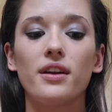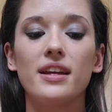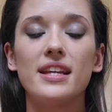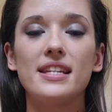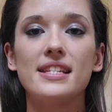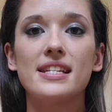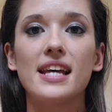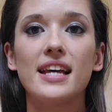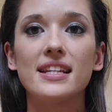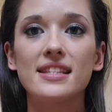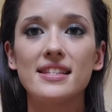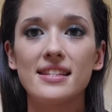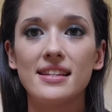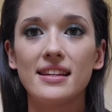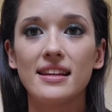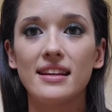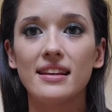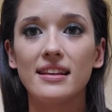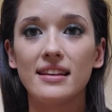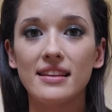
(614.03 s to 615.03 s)

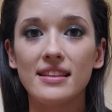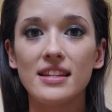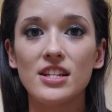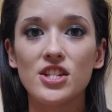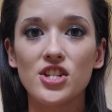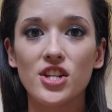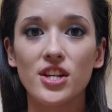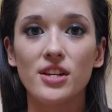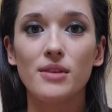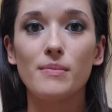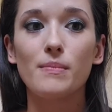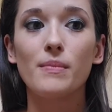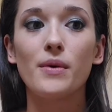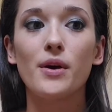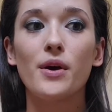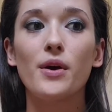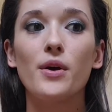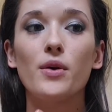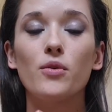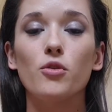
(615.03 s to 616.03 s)
intensity in the gym
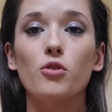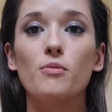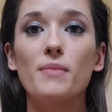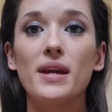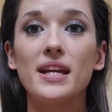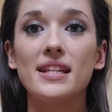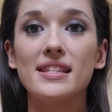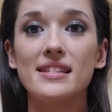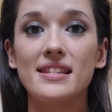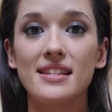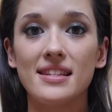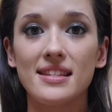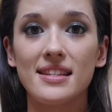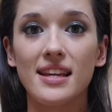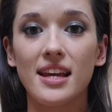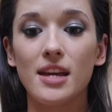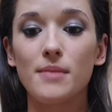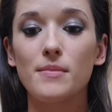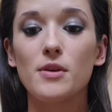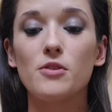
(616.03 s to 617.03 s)
remains the same.